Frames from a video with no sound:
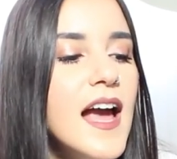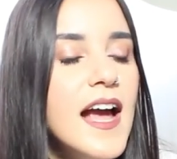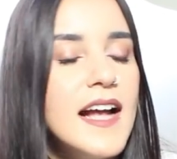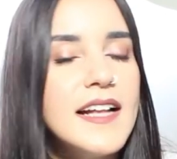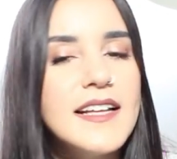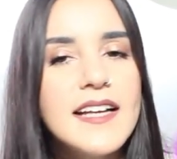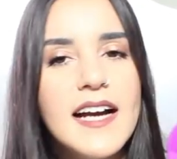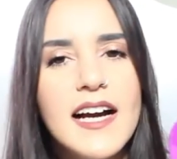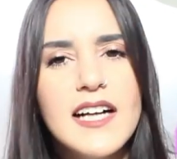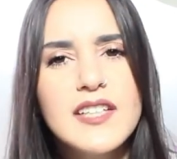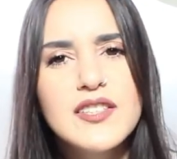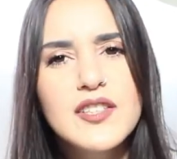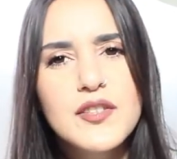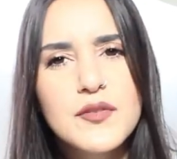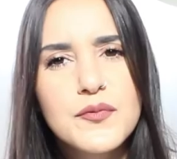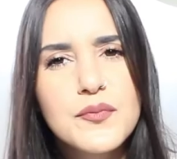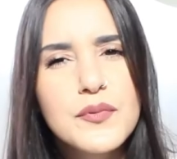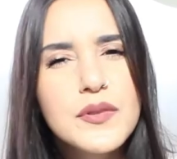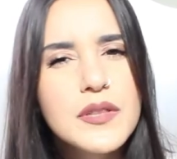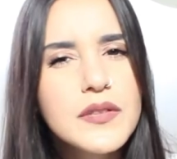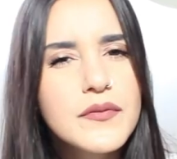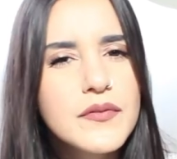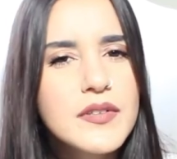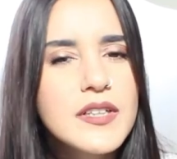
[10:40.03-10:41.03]
And yeah, I just
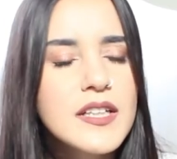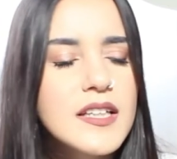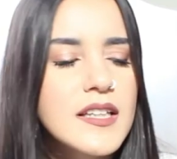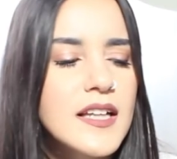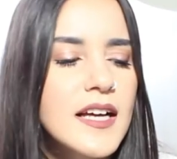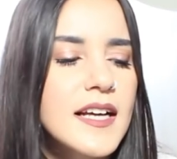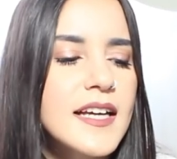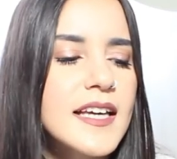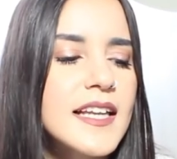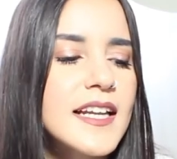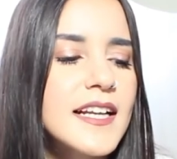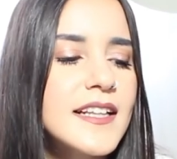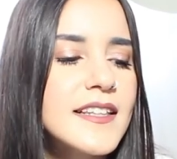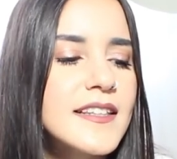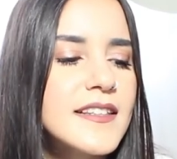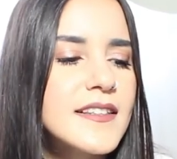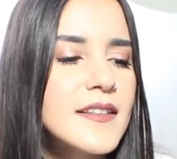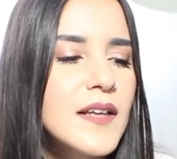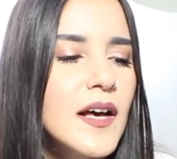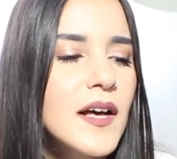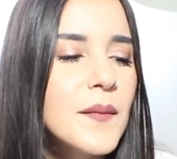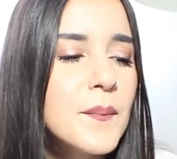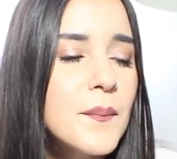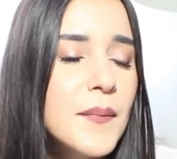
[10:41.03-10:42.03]
really, really like it.
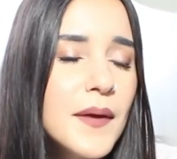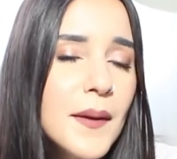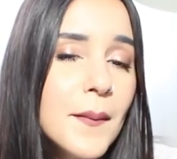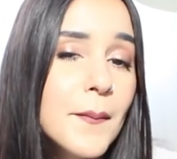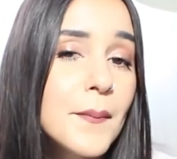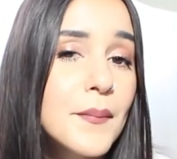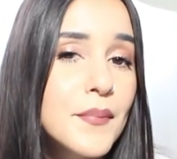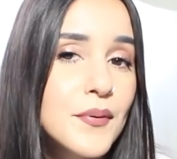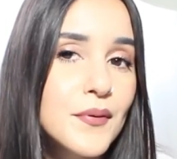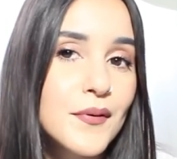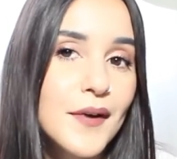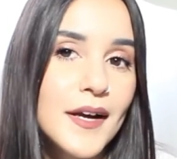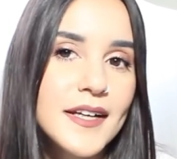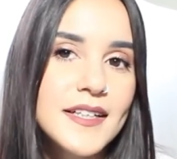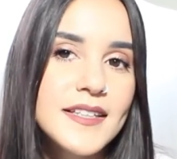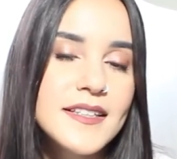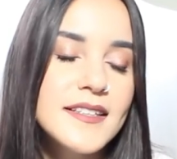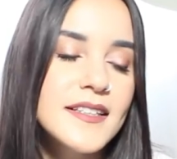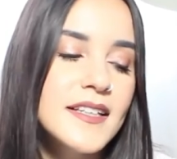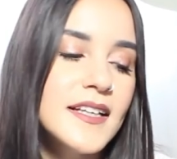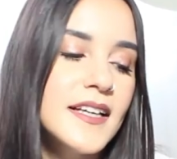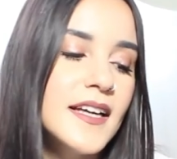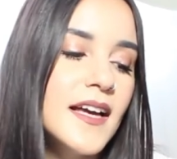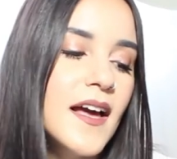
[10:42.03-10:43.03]
It's a bit
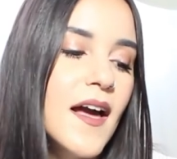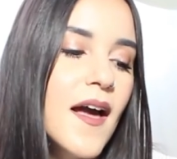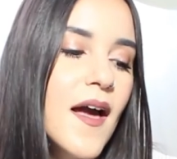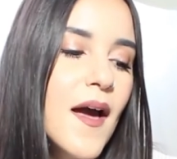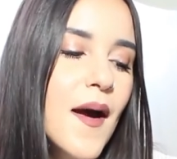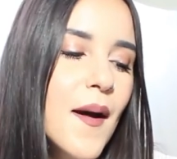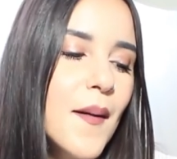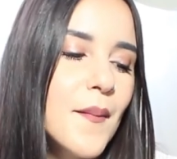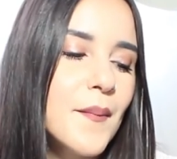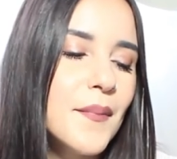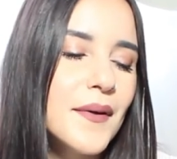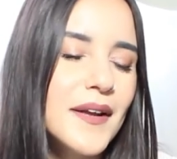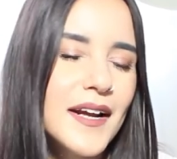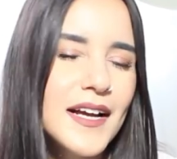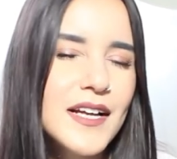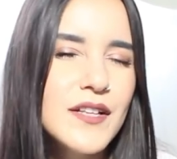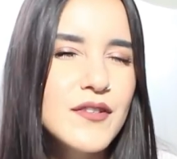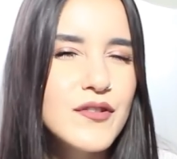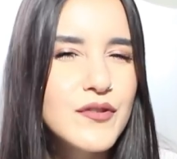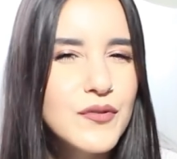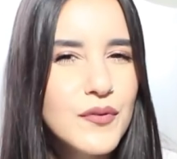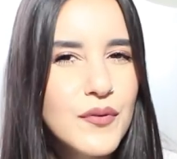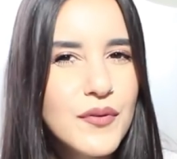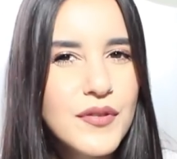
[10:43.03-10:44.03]
pricey, but
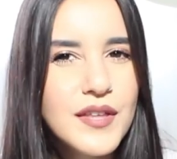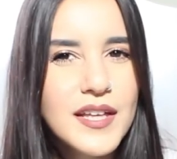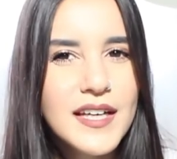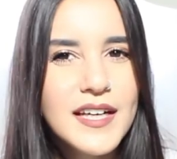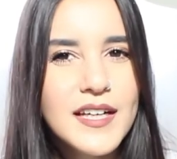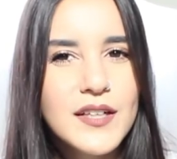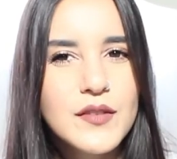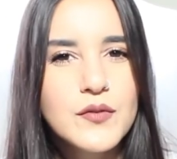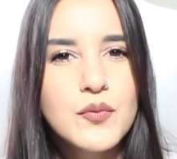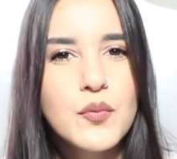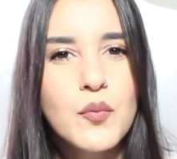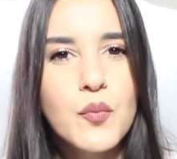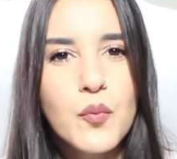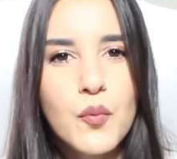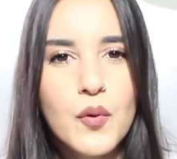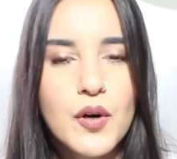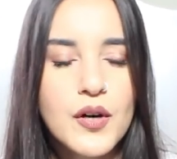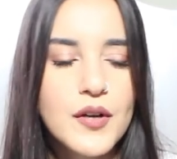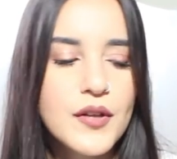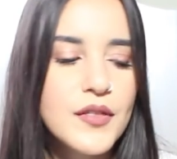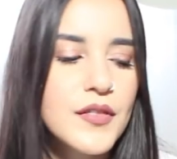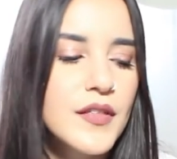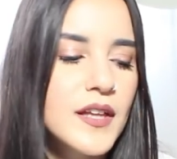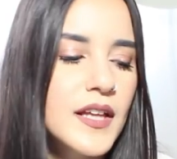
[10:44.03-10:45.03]
I do think it's
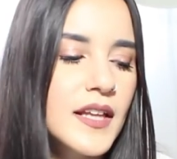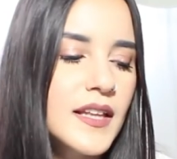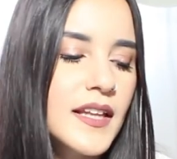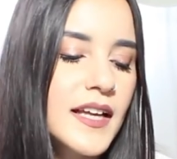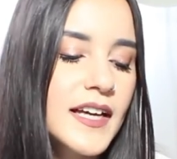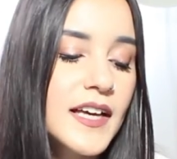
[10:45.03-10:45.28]
worth it.